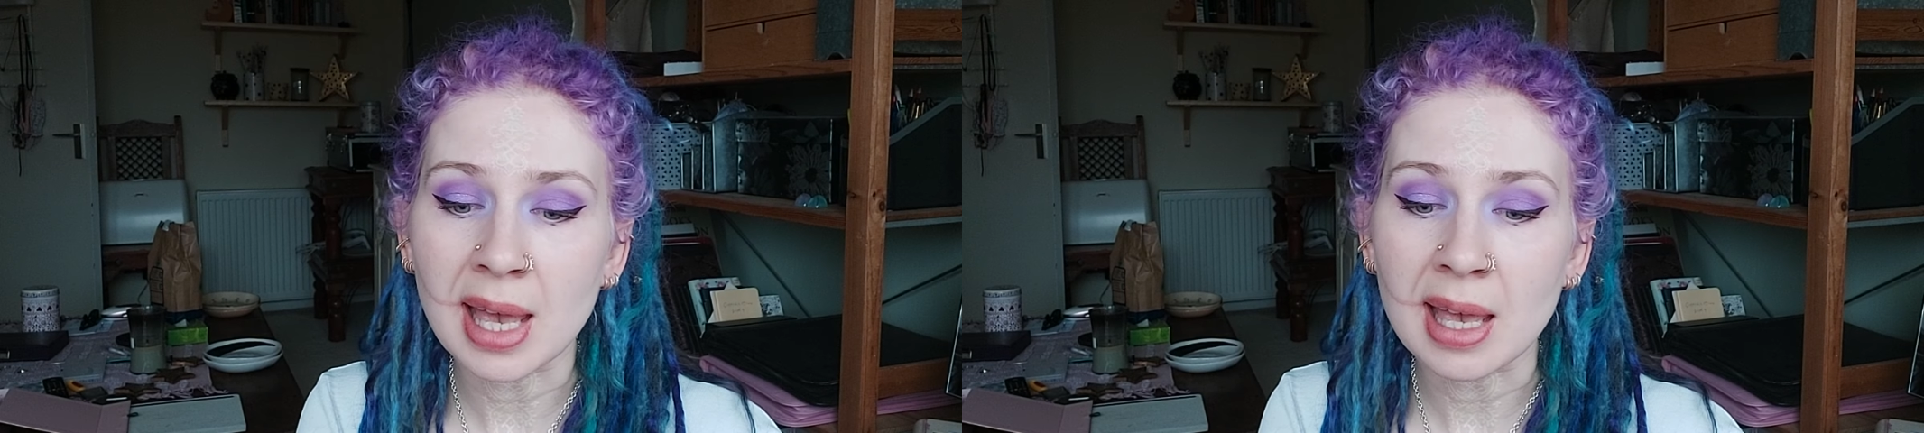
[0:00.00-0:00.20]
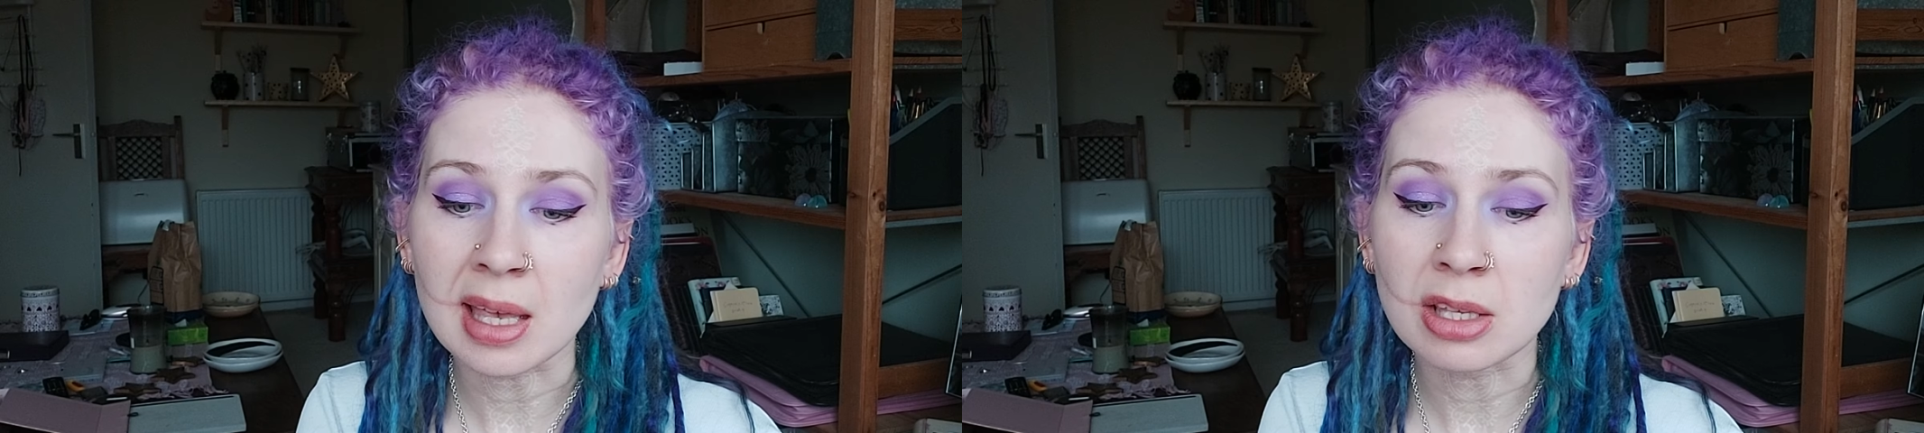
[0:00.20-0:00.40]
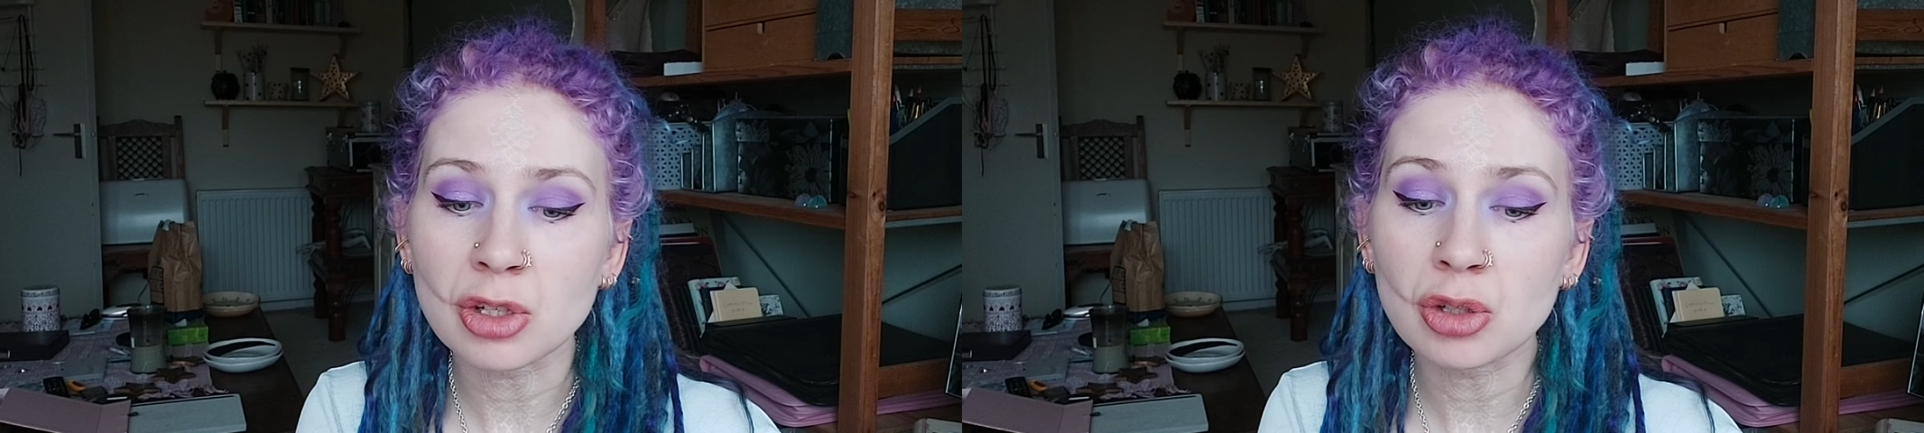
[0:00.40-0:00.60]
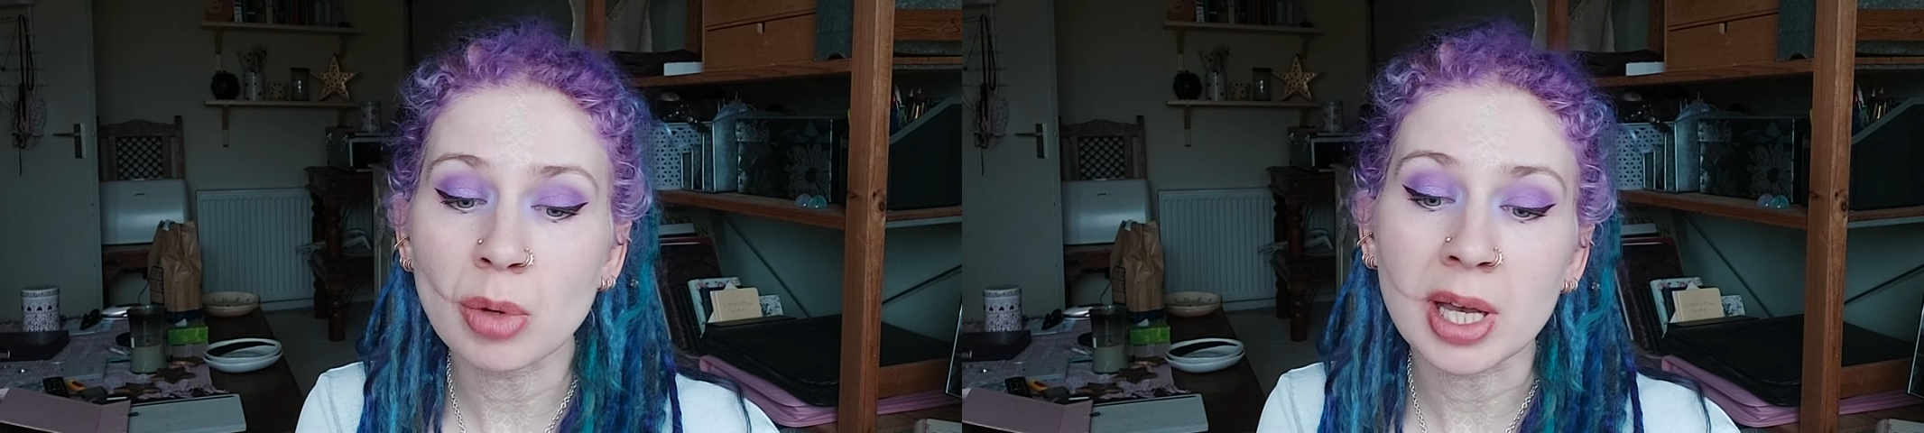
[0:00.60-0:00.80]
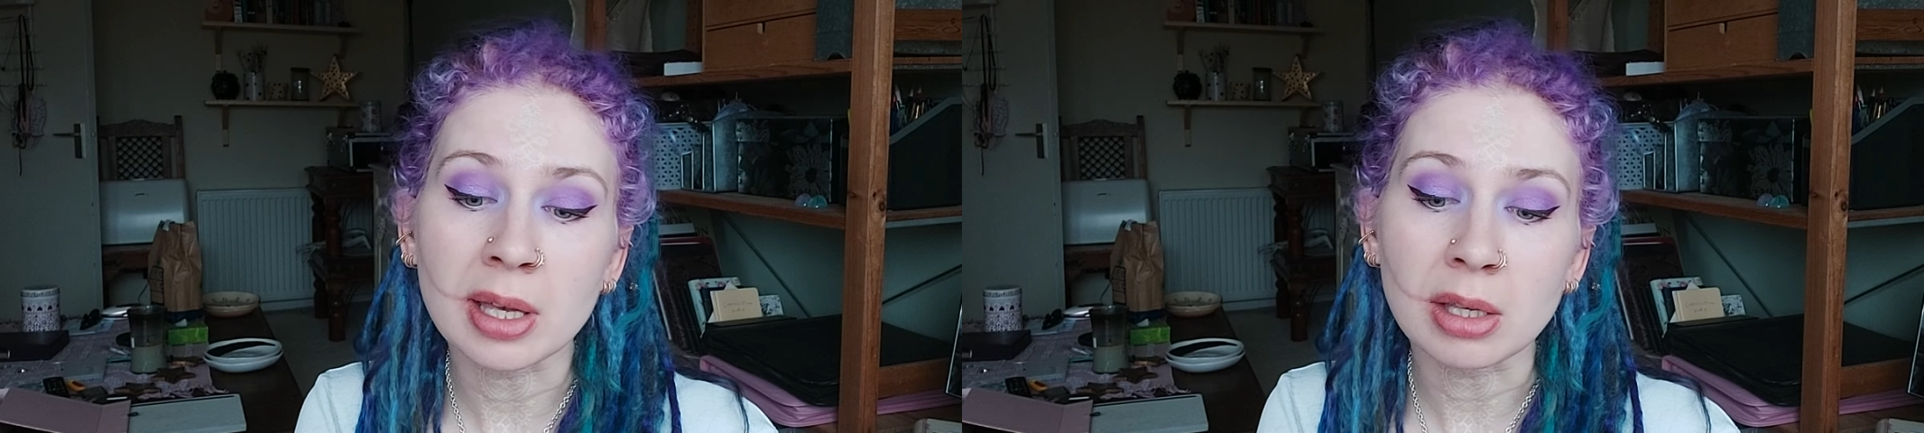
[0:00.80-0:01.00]
edge
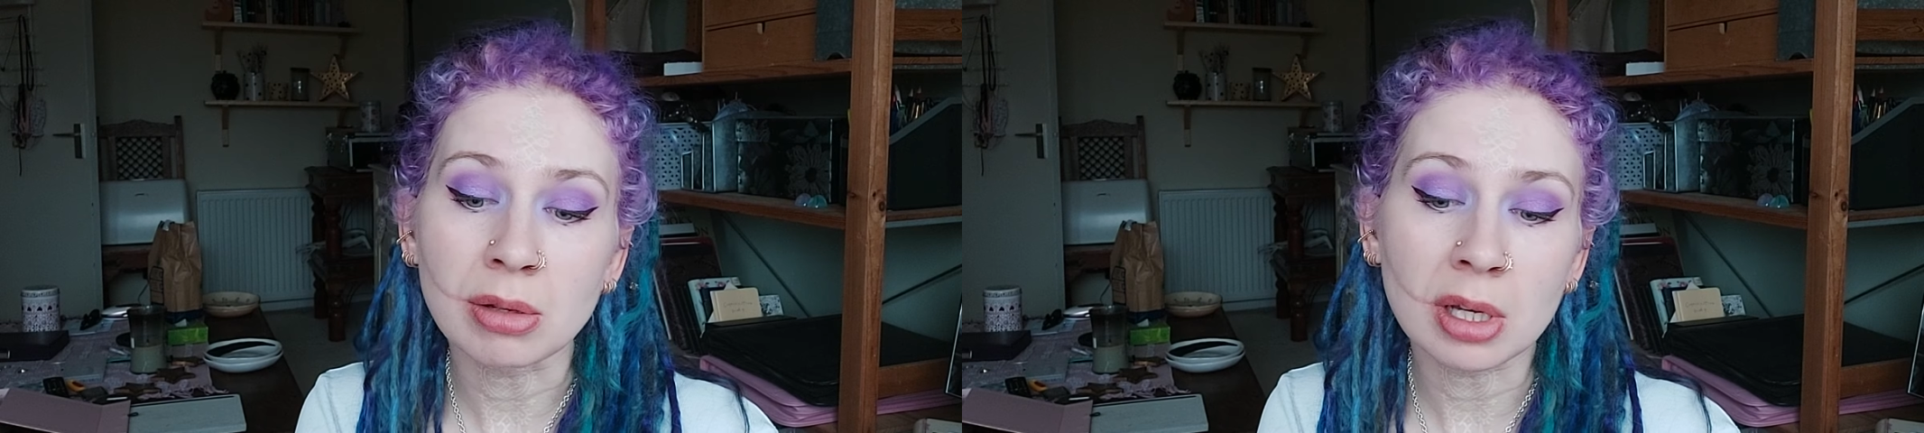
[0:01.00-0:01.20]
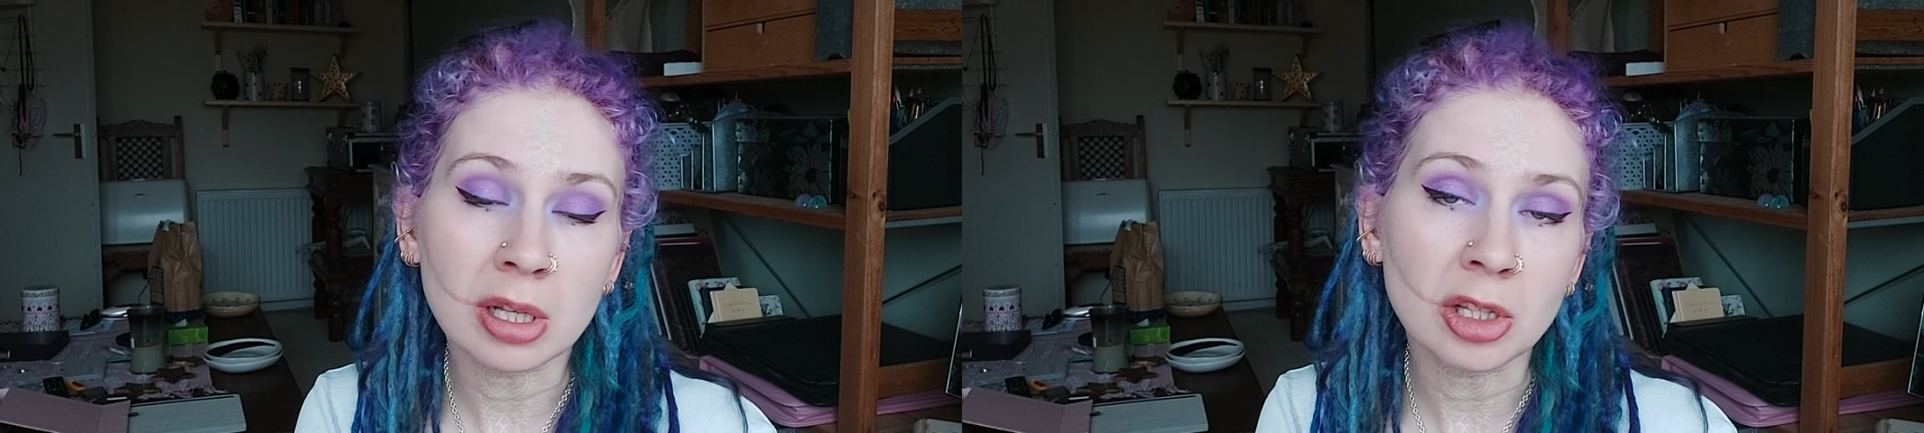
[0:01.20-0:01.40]
where you curled